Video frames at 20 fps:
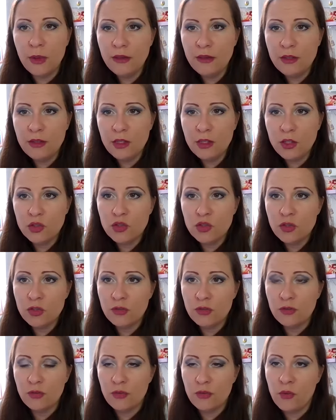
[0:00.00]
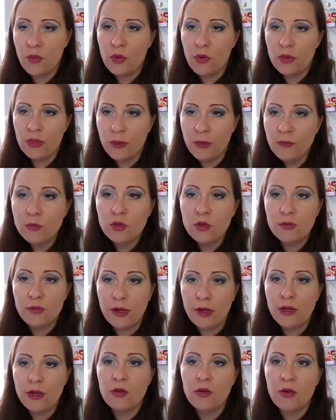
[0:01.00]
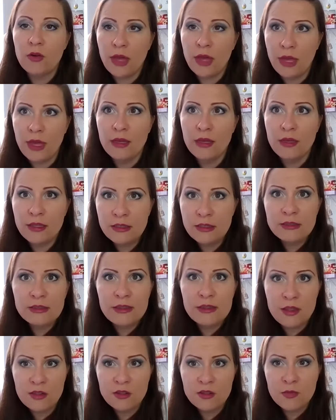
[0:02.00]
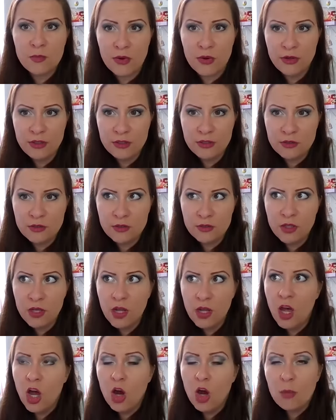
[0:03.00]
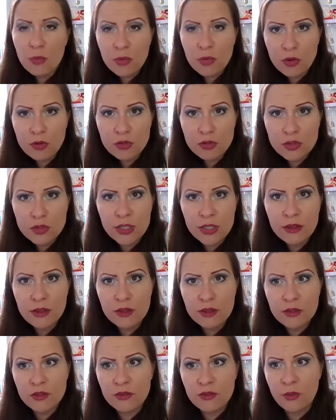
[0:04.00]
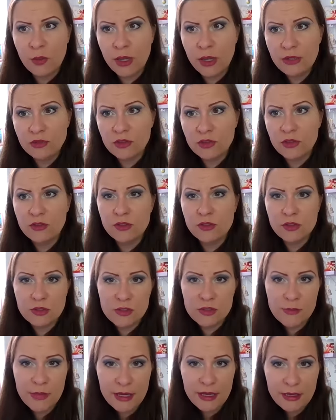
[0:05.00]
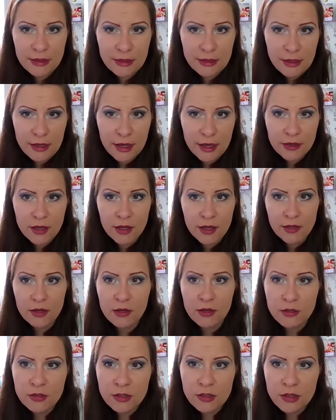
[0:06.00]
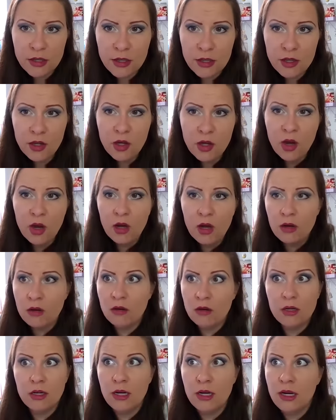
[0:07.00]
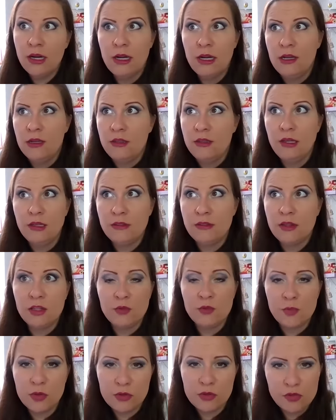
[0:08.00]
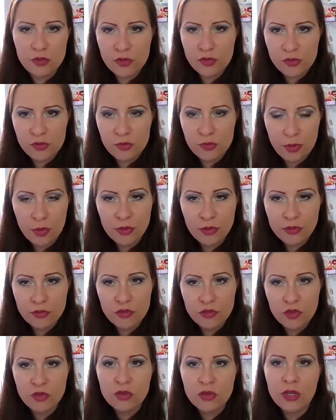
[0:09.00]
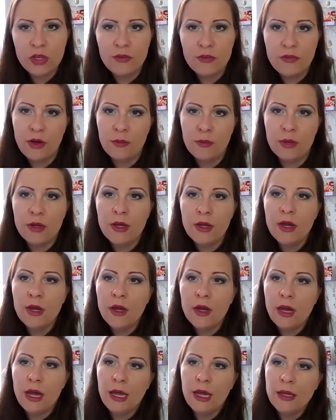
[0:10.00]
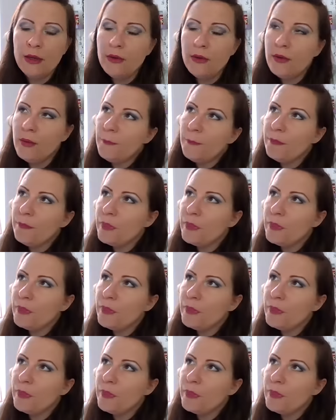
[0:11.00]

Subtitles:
basically just for them to find out, okay, is this person approaching this question systematically and analytically, or does this person just give up? And